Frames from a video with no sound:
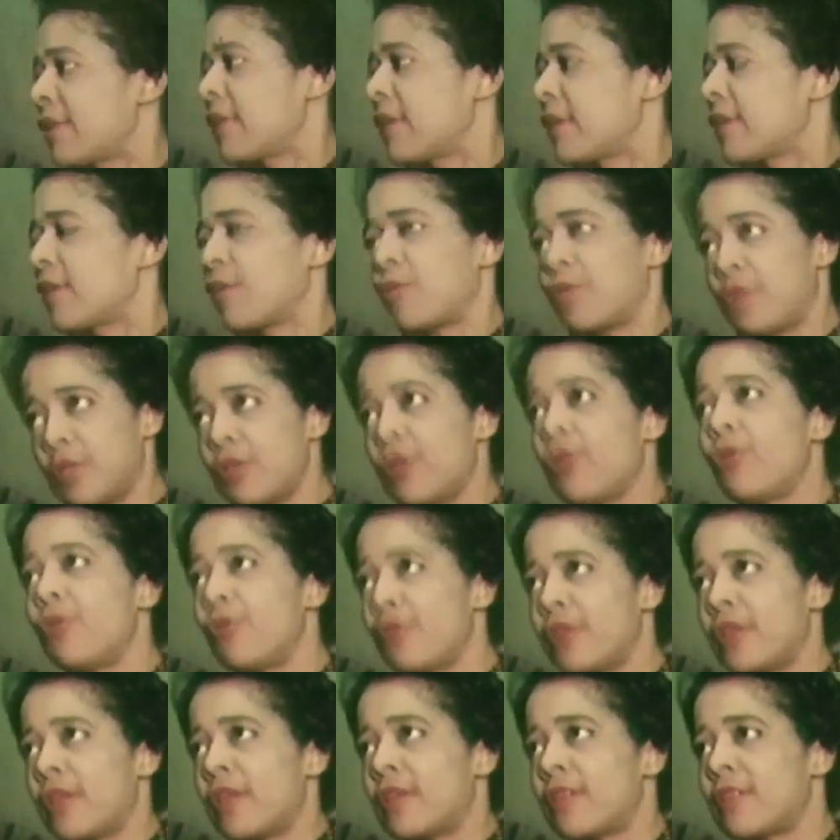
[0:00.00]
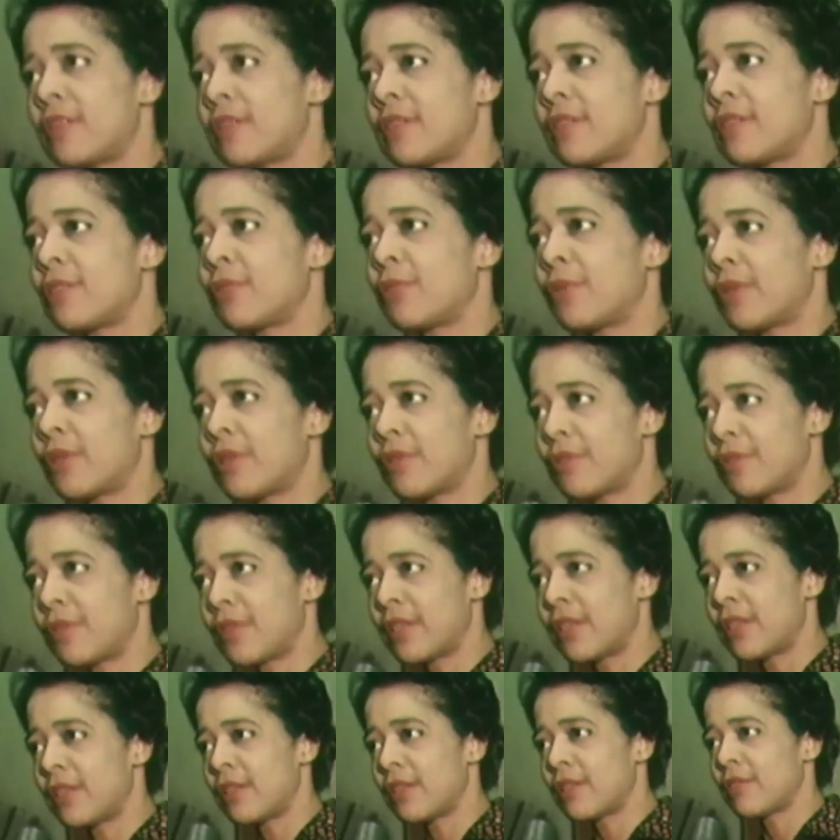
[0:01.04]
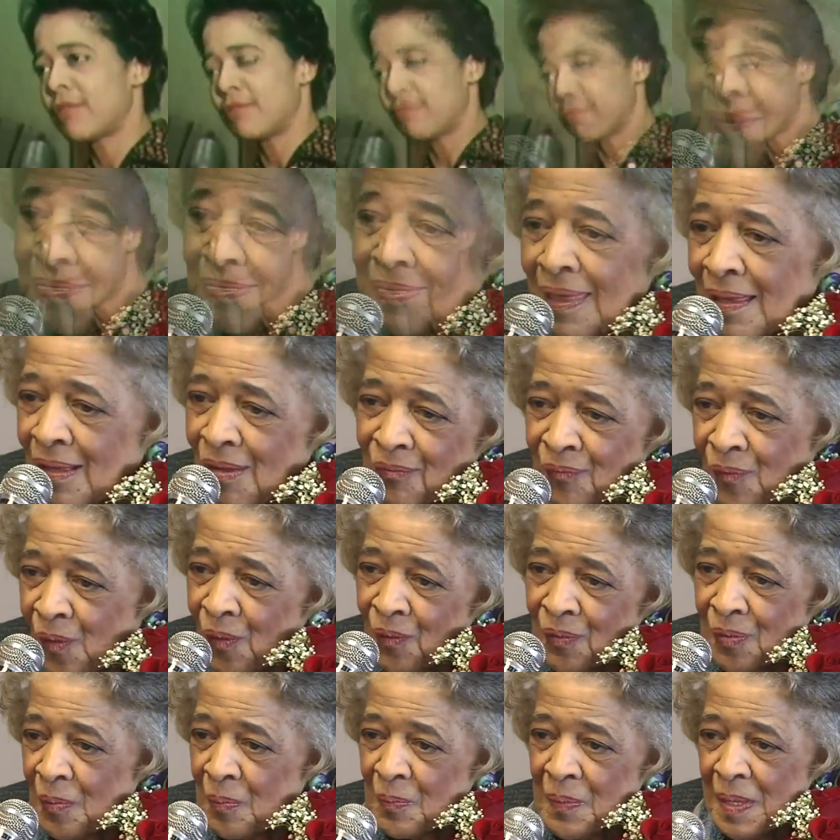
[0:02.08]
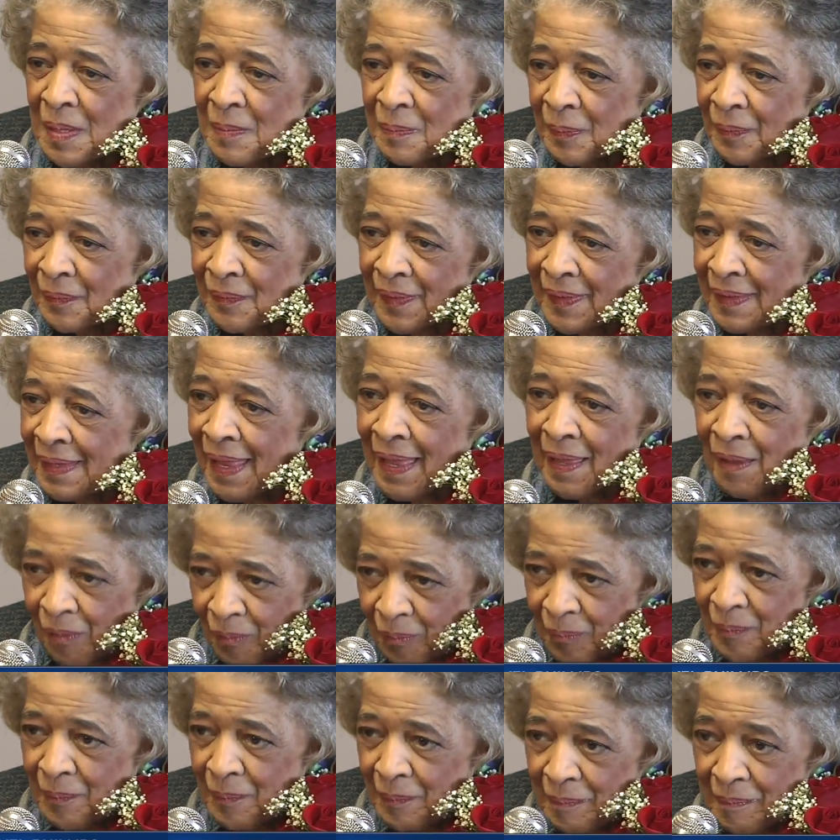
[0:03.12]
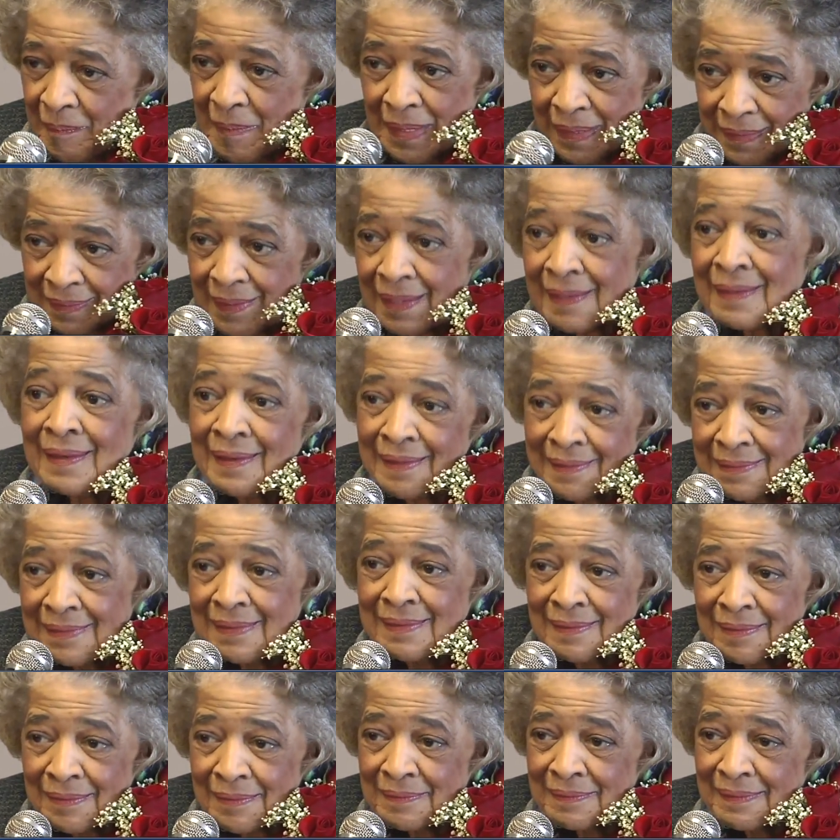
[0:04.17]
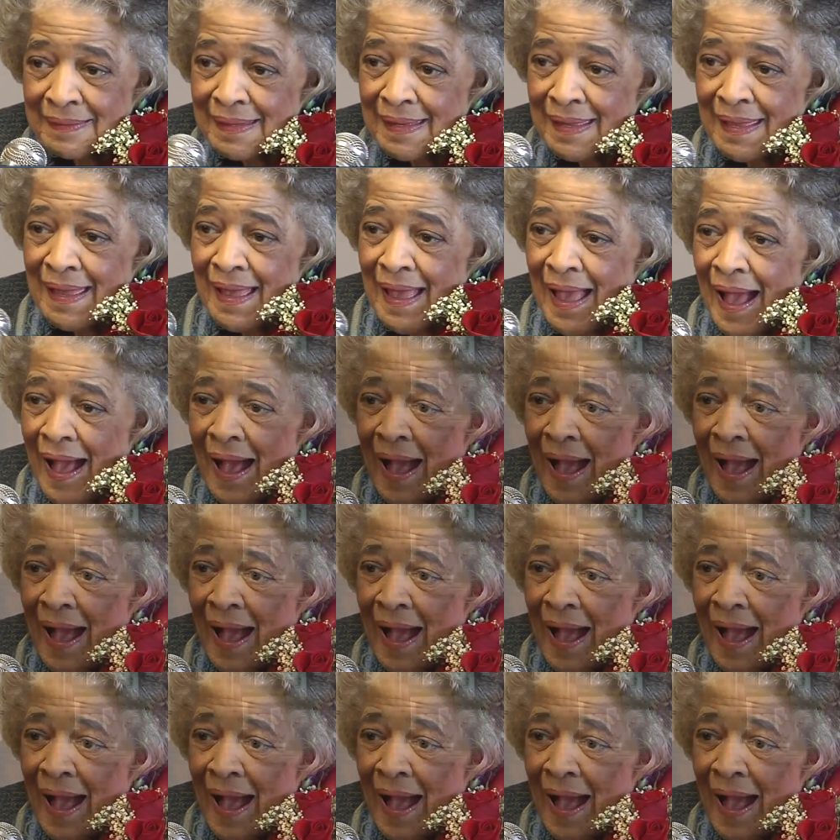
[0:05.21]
will be a touchstone for years to come. The Ellwangers will miss her gentle spirit and